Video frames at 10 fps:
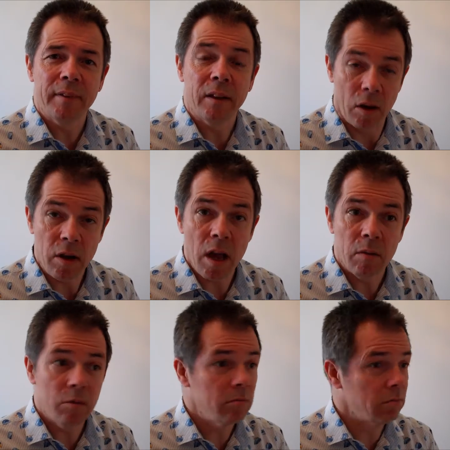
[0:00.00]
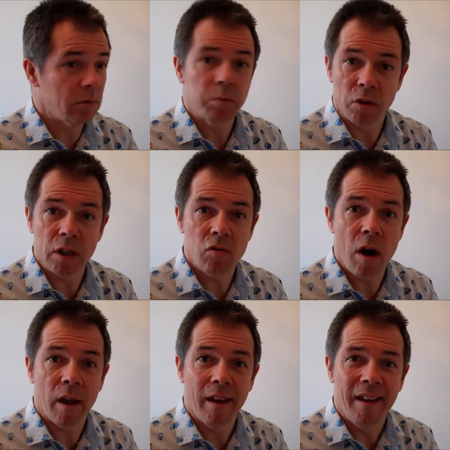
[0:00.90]
We go, yeah, well, I suppose that's
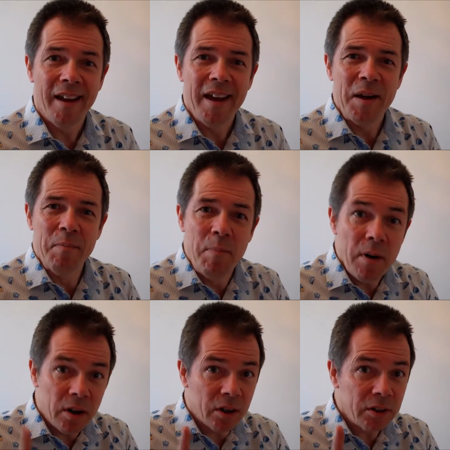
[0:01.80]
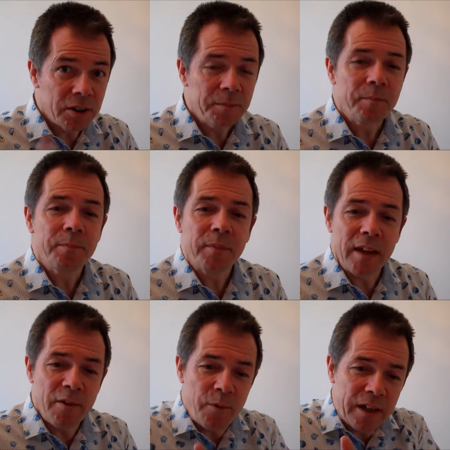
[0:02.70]
right. But
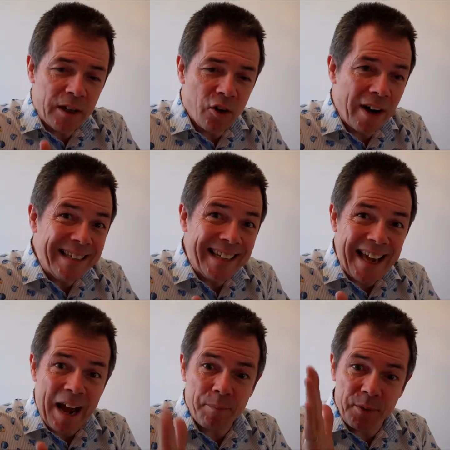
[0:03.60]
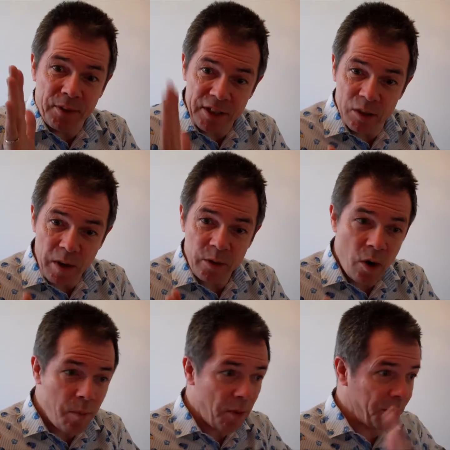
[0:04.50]
if we can create a gap that this is where you
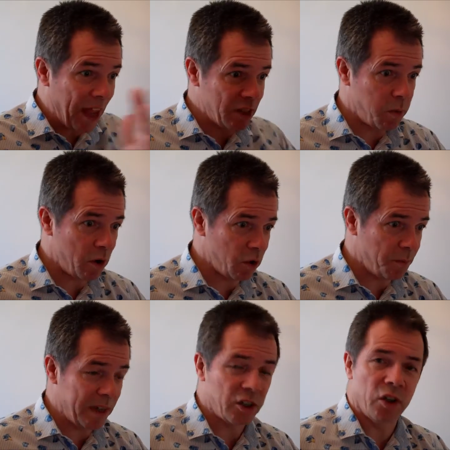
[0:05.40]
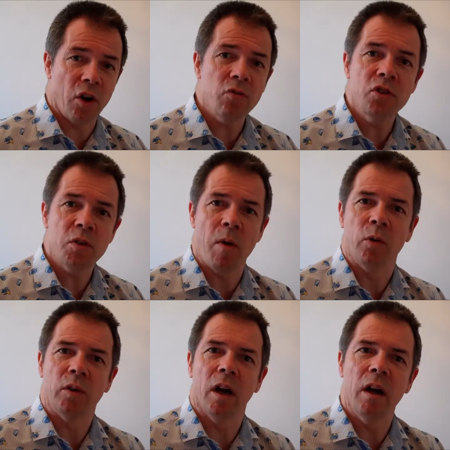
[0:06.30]
are, but that's where you'll be as a
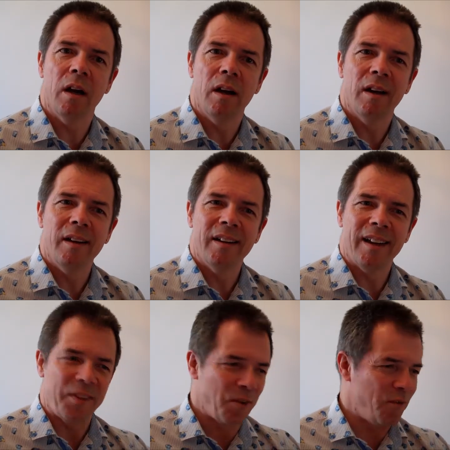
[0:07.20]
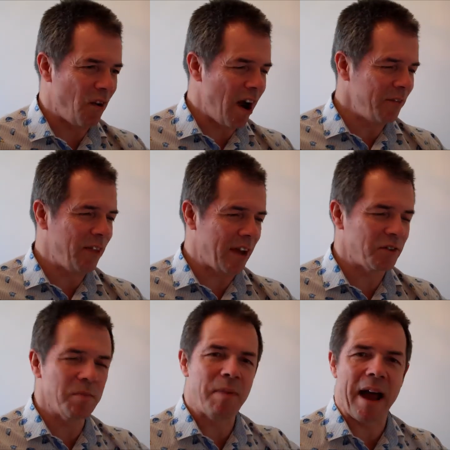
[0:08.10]
non-smoker, like the five
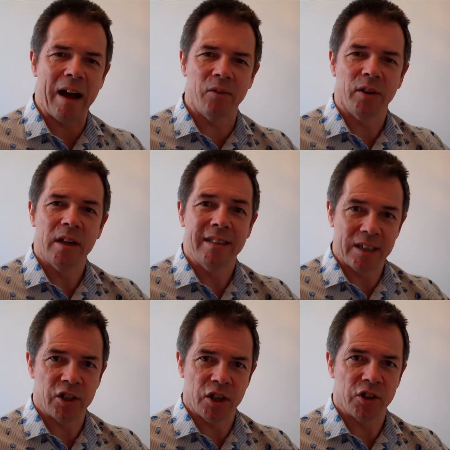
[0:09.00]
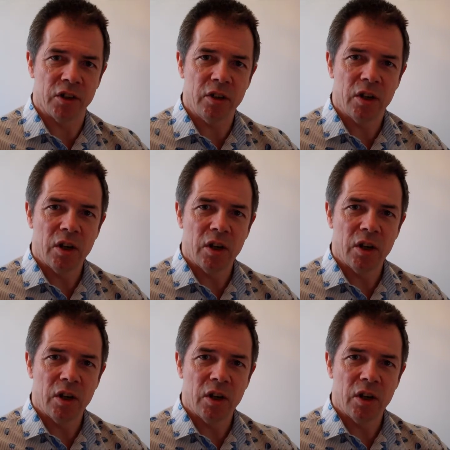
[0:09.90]
thousand pound decision,